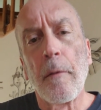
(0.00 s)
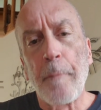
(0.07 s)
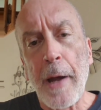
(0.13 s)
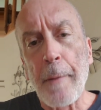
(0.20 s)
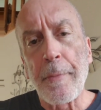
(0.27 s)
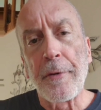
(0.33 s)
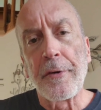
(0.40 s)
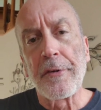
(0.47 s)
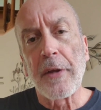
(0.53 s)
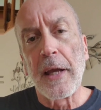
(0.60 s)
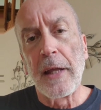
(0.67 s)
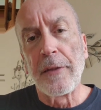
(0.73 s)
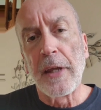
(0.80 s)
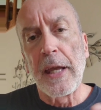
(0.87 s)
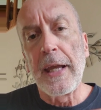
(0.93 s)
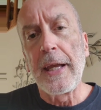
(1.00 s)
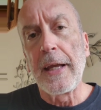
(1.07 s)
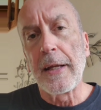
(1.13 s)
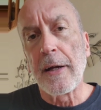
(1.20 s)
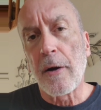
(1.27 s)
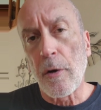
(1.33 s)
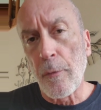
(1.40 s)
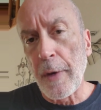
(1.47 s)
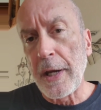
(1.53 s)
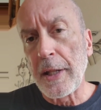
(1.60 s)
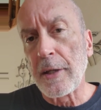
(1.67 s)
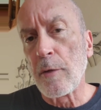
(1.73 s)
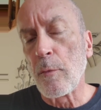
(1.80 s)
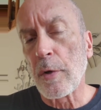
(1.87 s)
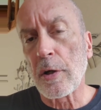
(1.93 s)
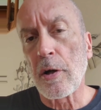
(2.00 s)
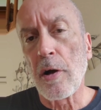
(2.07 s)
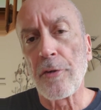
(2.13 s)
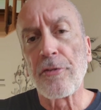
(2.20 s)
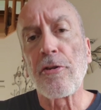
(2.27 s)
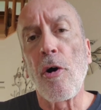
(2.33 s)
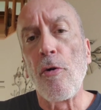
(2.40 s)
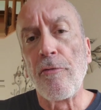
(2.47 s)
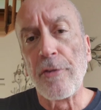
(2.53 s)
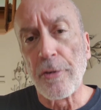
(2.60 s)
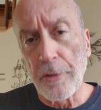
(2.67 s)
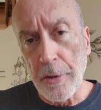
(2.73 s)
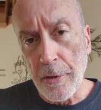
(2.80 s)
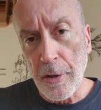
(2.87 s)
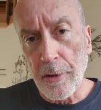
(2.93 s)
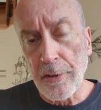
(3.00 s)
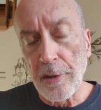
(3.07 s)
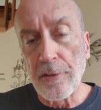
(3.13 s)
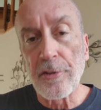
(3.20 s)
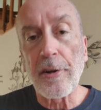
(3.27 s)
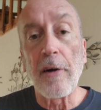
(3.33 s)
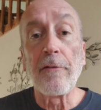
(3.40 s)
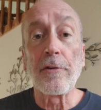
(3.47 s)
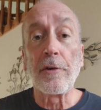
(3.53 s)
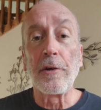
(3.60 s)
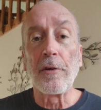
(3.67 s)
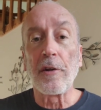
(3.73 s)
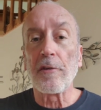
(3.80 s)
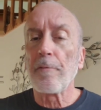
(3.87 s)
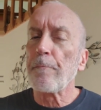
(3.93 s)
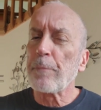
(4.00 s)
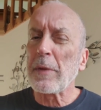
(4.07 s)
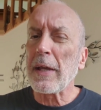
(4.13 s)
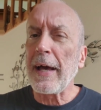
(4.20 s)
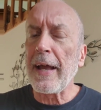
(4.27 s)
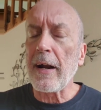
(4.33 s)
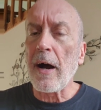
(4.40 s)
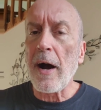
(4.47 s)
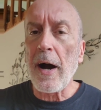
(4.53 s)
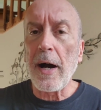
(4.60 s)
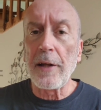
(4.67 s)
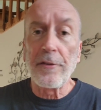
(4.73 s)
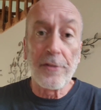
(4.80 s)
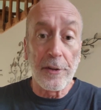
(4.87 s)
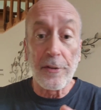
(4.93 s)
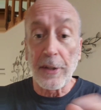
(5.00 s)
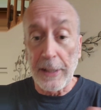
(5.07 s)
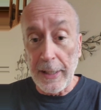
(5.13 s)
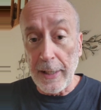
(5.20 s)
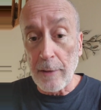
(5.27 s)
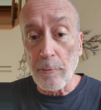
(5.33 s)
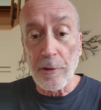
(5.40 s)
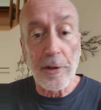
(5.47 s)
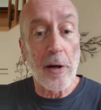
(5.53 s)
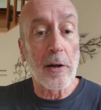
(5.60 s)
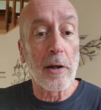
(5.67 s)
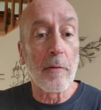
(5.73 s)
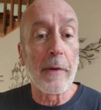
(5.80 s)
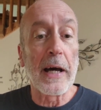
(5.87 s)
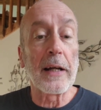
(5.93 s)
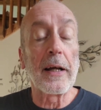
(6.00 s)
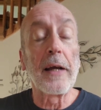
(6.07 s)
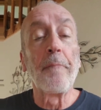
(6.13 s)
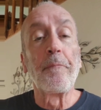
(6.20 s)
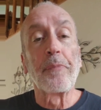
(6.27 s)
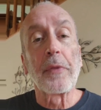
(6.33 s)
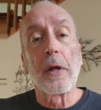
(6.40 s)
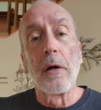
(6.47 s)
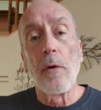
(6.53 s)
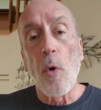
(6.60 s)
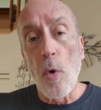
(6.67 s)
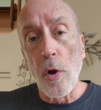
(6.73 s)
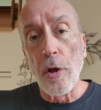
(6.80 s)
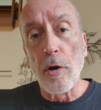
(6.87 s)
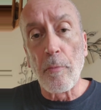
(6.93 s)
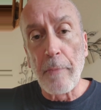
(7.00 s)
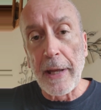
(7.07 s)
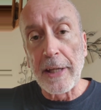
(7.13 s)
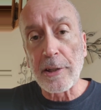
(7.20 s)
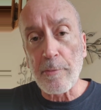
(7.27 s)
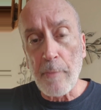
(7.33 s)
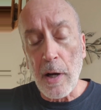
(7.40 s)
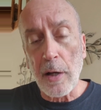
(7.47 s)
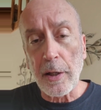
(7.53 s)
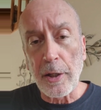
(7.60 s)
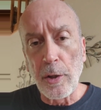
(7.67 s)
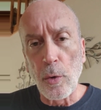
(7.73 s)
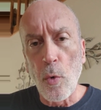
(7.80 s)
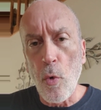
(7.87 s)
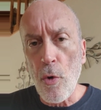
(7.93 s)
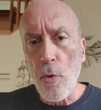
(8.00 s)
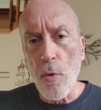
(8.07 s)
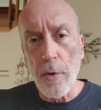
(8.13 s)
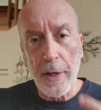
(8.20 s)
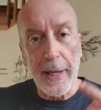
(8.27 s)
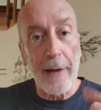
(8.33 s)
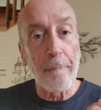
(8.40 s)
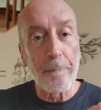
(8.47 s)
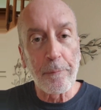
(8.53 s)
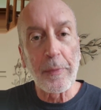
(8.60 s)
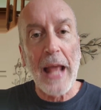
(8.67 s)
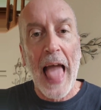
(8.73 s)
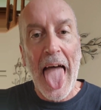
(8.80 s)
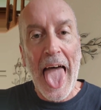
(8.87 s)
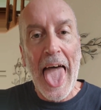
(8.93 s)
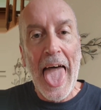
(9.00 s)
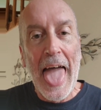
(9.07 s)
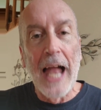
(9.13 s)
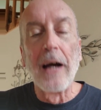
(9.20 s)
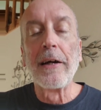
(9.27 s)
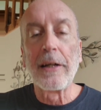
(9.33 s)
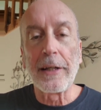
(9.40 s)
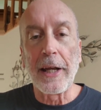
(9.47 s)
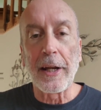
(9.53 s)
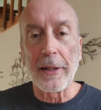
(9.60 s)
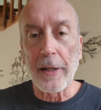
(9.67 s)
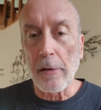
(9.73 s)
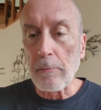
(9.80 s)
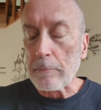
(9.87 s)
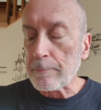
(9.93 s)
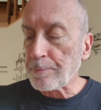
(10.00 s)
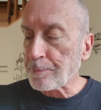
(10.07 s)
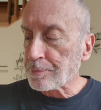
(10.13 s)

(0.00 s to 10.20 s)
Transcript: Peppers and the heat are rated in what are called Scoville units. And Scoville units, kind of odd, since again, we're talking about a oil-based molecule. Yeah, getting there.